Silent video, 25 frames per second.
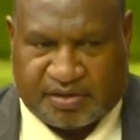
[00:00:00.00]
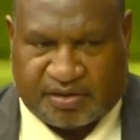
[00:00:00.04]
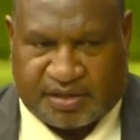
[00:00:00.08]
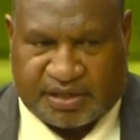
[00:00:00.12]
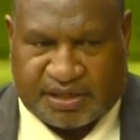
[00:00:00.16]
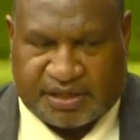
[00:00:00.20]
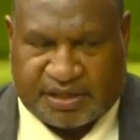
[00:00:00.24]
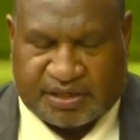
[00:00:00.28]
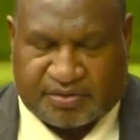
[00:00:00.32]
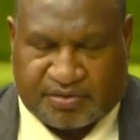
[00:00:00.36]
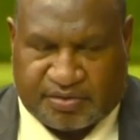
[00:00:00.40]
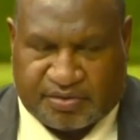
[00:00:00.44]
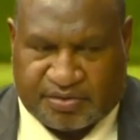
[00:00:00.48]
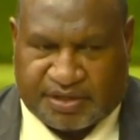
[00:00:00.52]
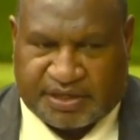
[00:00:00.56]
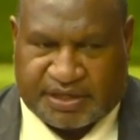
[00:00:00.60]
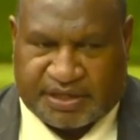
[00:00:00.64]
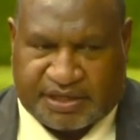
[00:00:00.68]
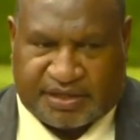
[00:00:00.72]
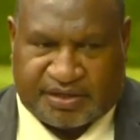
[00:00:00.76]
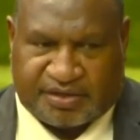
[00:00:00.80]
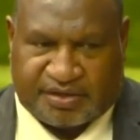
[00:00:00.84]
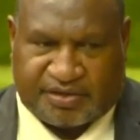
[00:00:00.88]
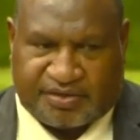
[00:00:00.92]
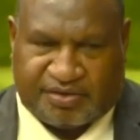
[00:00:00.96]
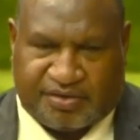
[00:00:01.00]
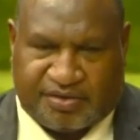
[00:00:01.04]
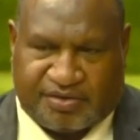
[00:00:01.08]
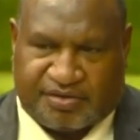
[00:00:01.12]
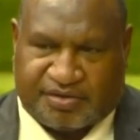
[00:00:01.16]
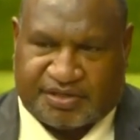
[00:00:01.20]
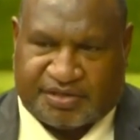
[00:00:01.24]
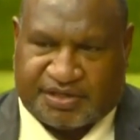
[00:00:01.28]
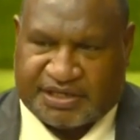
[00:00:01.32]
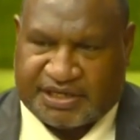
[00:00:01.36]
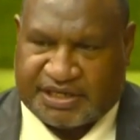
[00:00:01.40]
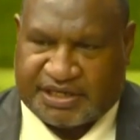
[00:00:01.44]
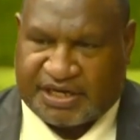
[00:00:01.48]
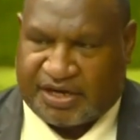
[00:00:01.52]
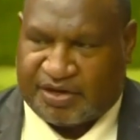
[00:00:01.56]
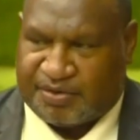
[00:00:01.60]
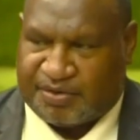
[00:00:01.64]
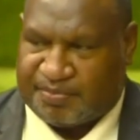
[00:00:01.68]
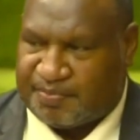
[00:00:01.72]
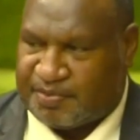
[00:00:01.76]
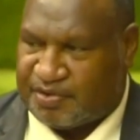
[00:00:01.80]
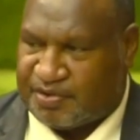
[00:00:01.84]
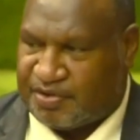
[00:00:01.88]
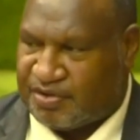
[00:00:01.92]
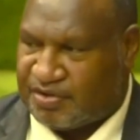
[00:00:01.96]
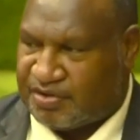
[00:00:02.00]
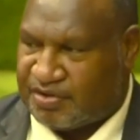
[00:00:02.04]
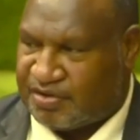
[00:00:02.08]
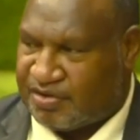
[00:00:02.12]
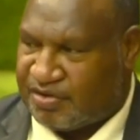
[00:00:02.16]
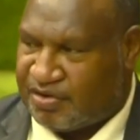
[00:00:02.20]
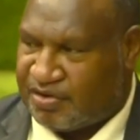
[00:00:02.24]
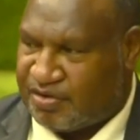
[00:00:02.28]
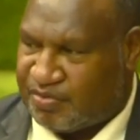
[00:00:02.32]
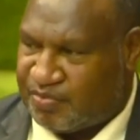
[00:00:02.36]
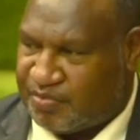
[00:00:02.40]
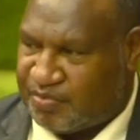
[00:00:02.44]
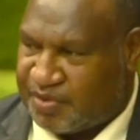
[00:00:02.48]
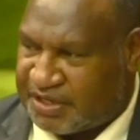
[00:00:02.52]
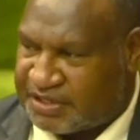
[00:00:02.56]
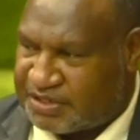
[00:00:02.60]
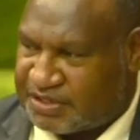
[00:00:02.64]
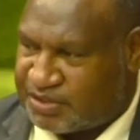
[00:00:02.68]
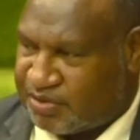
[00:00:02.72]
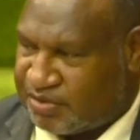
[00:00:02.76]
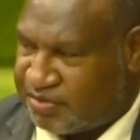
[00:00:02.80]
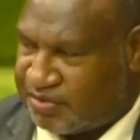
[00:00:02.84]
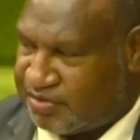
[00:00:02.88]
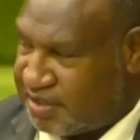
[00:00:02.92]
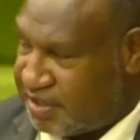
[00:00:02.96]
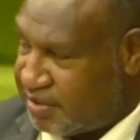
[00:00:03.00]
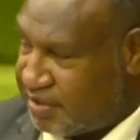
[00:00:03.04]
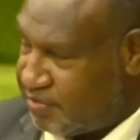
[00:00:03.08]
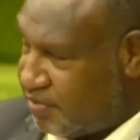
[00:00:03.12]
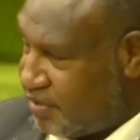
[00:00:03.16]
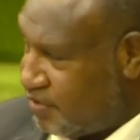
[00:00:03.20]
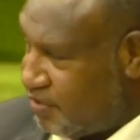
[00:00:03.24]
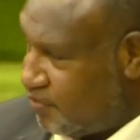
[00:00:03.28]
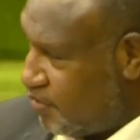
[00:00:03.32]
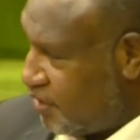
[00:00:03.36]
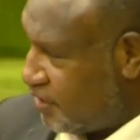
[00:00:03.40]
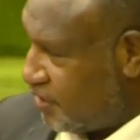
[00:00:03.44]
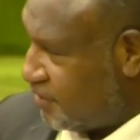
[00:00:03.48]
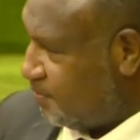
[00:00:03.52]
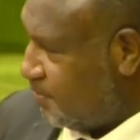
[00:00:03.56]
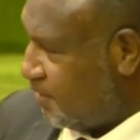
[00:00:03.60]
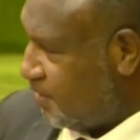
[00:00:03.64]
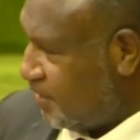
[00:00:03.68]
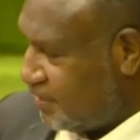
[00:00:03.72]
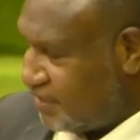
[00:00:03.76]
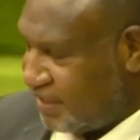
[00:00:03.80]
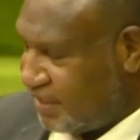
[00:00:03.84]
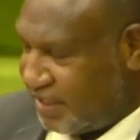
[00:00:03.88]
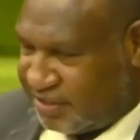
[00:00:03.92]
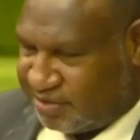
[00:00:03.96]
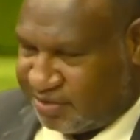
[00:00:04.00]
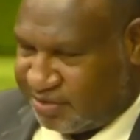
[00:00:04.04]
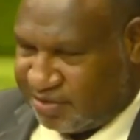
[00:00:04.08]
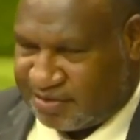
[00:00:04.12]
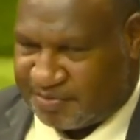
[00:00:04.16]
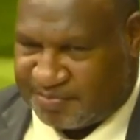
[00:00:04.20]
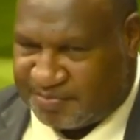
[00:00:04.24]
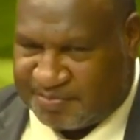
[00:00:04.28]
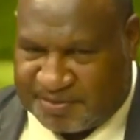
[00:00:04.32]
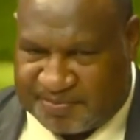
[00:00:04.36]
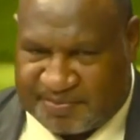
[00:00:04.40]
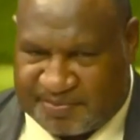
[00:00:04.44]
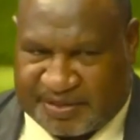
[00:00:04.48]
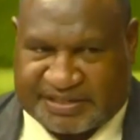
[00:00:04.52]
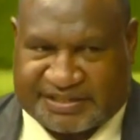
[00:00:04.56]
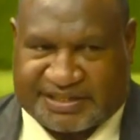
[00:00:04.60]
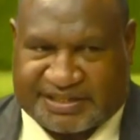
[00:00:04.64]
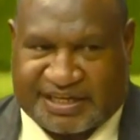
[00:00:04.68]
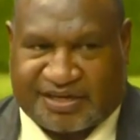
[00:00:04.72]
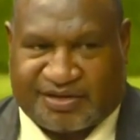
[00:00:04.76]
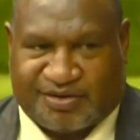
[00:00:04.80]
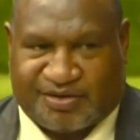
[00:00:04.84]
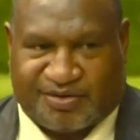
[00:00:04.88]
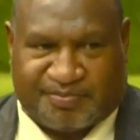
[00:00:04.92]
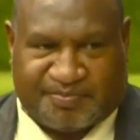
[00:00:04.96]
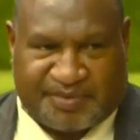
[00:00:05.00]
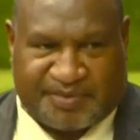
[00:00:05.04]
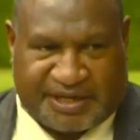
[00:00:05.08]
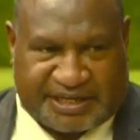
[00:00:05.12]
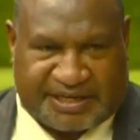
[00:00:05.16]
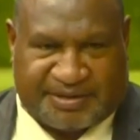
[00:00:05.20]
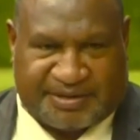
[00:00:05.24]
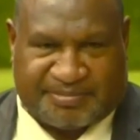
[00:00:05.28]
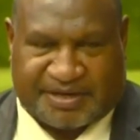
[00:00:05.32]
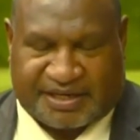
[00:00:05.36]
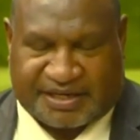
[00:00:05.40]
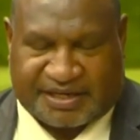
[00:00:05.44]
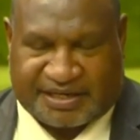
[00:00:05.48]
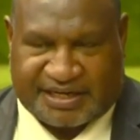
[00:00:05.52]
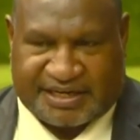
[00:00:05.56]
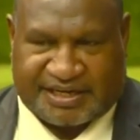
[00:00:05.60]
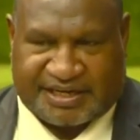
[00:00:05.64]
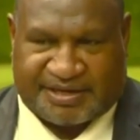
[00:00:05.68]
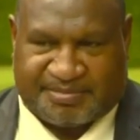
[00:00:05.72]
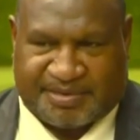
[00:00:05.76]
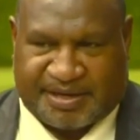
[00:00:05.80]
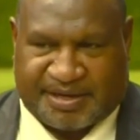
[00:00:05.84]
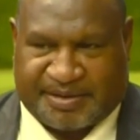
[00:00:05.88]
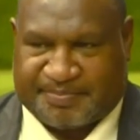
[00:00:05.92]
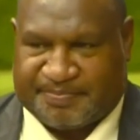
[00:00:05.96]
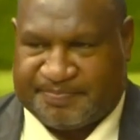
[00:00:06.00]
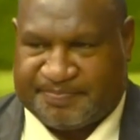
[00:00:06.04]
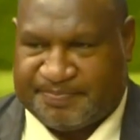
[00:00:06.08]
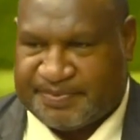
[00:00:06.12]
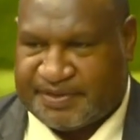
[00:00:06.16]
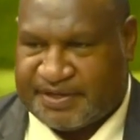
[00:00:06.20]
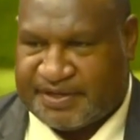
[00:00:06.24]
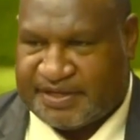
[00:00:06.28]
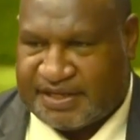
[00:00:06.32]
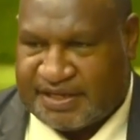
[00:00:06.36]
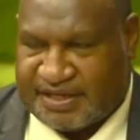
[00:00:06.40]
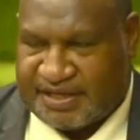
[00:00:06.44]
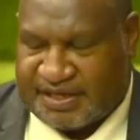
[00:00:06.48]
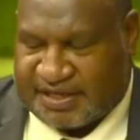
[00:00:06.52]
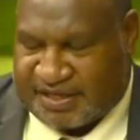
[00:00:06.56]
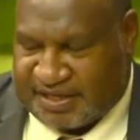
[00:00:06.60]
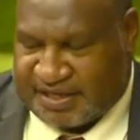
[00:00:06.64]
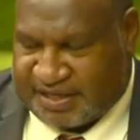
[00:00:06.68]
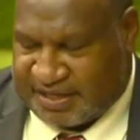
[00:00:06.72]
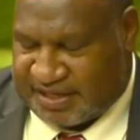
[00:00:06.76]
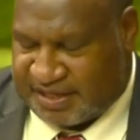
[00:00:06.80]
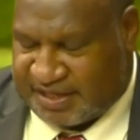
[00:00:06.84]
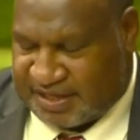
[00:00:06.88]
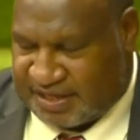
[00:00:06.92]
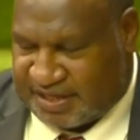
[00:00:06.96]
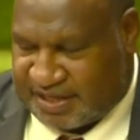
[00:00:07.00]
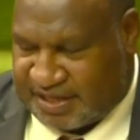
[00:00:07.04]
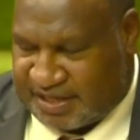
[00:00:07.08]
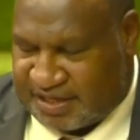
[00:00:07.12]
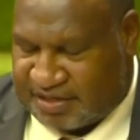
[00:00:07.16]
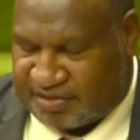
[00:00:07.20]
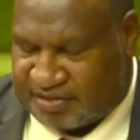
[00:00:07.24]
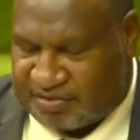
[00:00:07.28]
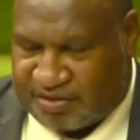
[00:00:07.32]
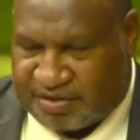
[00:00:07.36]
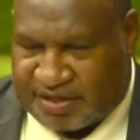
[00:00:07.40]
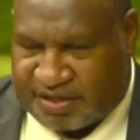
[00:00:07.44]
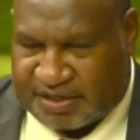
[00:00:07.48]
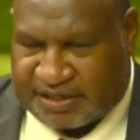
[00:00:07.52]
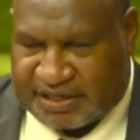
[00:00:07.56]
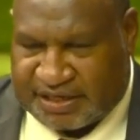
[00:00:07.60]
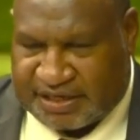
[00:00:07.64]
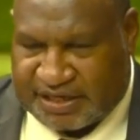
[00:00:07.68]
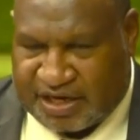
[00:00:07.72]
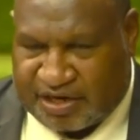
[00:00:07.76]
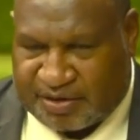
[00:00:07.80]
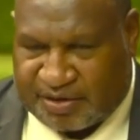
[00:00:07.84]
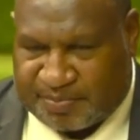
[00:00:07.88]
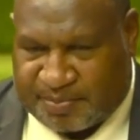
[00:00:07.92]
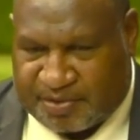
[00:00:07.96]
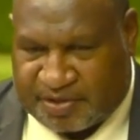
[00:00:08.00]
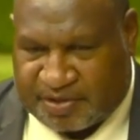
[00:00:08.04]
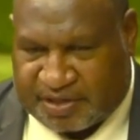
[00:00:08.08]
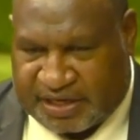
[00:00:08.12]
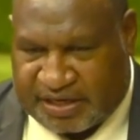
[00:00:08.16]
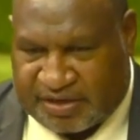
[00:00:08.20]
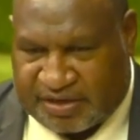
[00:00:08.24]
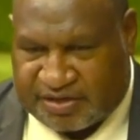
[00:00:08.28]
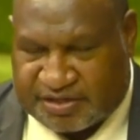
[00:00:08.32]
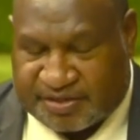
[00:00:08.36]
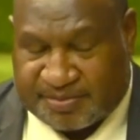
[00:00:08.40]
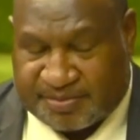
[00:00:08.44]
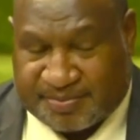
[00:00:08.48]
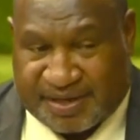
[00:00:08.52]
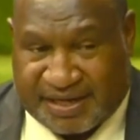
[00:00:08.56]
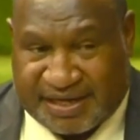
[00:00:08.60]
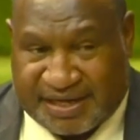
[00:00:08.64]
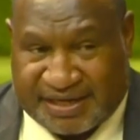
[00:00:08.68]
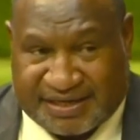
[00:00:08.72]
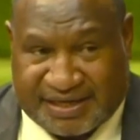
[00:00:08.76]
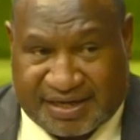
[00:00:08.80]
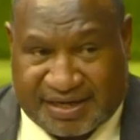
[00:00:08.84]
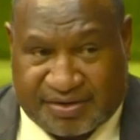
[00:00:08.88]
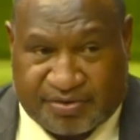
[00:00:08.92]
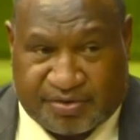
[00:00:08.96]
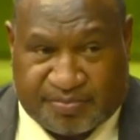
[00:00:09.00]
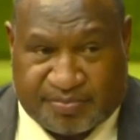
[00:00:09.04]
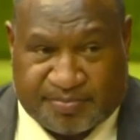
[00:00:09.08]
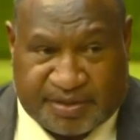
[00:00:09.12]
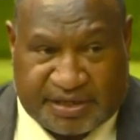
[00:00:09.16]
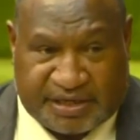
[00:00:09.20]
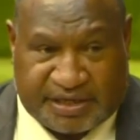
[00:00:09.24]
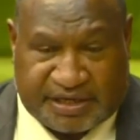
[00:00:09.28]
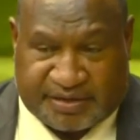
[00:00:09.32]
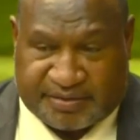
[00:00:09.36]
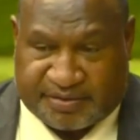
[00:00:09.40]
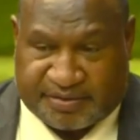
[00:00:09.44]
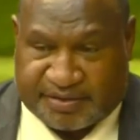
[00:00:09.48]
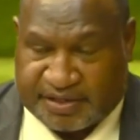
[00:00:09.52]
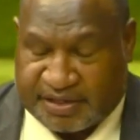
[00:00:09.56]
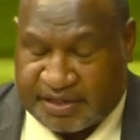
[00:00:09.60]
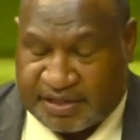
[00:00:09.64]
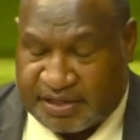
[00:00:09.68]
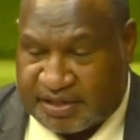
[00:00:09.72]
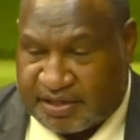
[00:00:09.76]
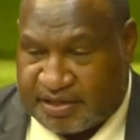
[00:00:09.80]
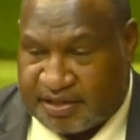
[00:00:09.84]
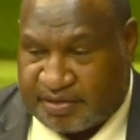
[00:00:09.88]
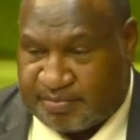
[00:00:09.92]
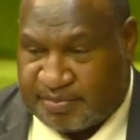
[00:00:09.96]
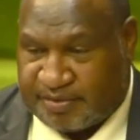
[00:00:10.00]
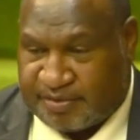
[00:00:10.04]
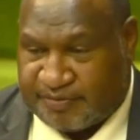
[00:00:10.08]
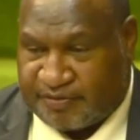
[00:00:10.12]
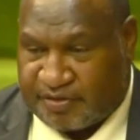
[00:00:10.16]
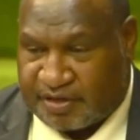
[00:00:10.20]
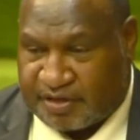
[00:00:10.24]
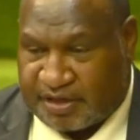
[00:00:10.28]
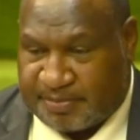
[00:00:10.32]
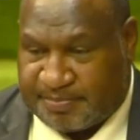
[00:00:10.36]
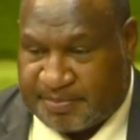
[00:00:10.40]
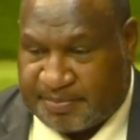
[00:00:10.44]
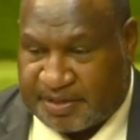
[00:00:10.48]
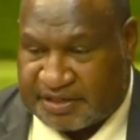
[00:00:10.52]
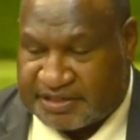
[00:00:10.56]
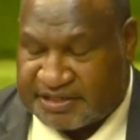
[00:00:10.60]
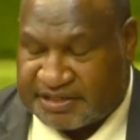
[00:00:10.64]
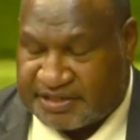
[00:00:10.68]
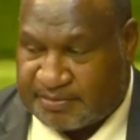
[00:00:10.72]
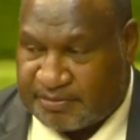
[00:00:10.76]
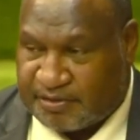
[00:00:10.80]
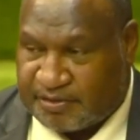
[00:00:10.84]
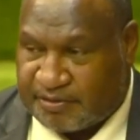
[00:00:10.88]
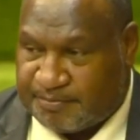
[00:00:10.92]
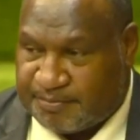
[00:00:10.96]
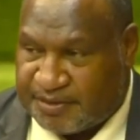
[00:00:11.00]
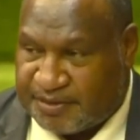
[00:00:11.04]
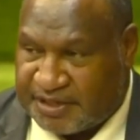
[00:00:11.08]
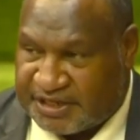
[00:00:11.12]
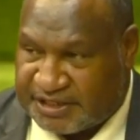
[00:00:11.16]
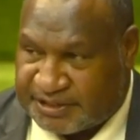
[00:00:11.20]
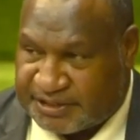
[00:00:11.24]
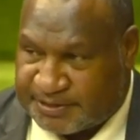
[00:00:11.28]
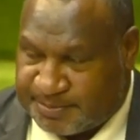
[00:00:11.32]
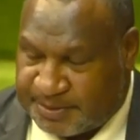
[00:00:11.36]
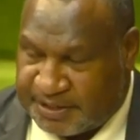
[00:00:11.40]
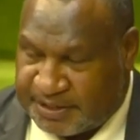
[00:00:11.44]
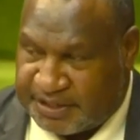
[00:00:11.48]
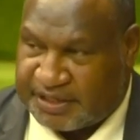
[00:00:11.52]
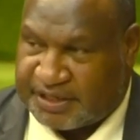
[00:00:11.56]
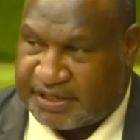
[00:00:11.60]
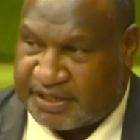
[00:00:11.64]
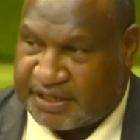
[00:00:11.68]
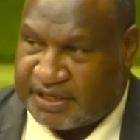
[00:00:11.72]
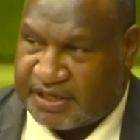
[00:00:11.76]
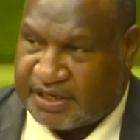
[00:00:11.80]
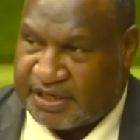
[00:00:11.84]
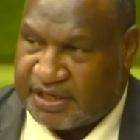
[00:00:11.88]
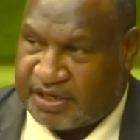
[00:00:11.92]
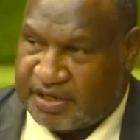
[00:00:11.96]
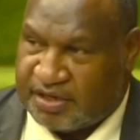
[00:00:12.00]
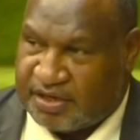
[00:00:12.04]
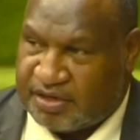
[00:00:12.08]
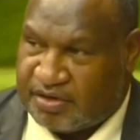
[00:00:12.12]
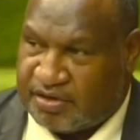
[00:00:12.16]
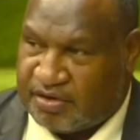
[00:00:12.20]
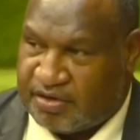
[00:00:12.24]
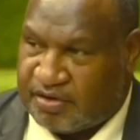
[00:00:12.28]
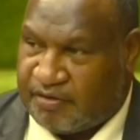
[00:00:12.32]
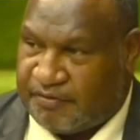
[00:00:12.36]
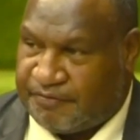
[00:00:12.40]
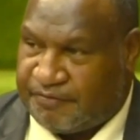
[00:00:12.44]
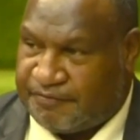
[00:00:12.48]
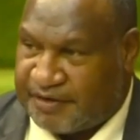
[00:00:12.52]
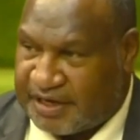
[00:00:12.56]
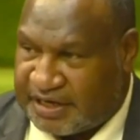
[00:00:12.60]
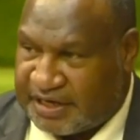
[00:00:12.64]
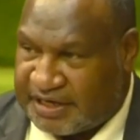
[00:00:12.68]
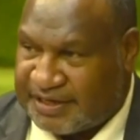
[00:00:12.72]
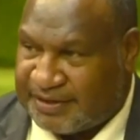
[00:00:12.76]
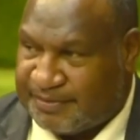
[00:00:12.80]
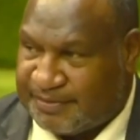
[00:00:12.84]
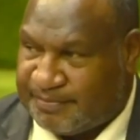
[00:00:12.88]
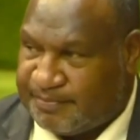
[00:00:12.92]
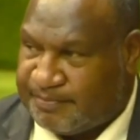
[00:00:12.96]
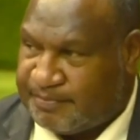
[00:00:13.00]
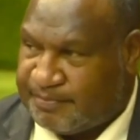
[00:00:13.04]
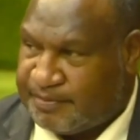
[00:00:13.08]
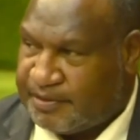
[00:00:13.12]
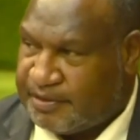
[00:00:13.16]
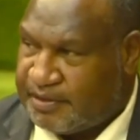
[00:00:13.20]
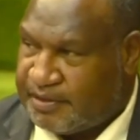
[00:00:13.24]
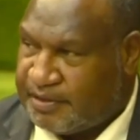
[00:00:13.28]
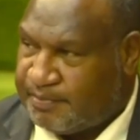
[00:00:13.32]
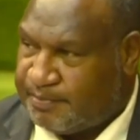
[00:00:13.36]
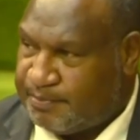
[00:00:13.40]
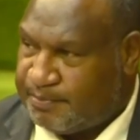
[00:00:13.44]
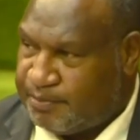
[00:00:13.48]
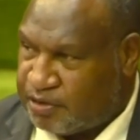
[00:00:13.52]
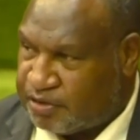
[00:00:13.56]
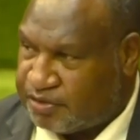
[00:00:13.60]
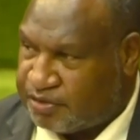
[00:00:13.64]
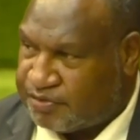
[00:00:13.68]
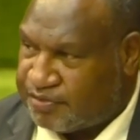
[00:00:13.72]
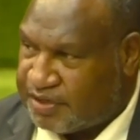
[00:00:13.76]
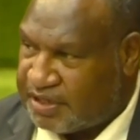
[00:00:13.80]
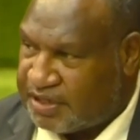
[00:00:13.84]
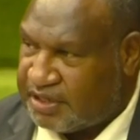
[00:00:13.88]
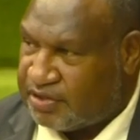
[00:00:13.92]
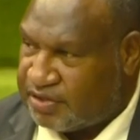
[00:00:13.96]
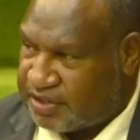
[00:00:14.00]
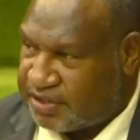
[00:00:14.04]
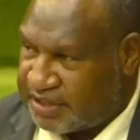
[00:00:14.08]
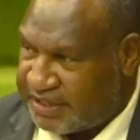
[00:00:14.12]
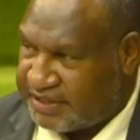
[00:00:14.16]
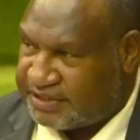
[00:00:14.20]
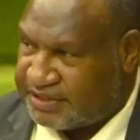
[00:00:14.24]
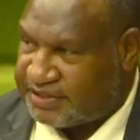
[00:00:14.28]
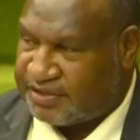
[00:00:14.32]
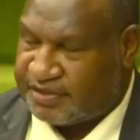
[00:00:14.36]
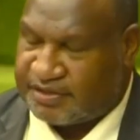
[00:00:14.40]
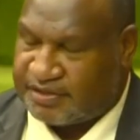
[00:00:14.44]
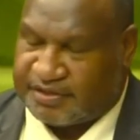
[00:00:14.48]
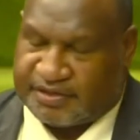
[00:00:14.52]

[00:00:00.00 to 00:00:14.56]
including all denial belong, all works contract where works minister talk, Mibla start law, back him, clean him up. Including denial block kind of 800 million before government similar BSP law funding port relocation.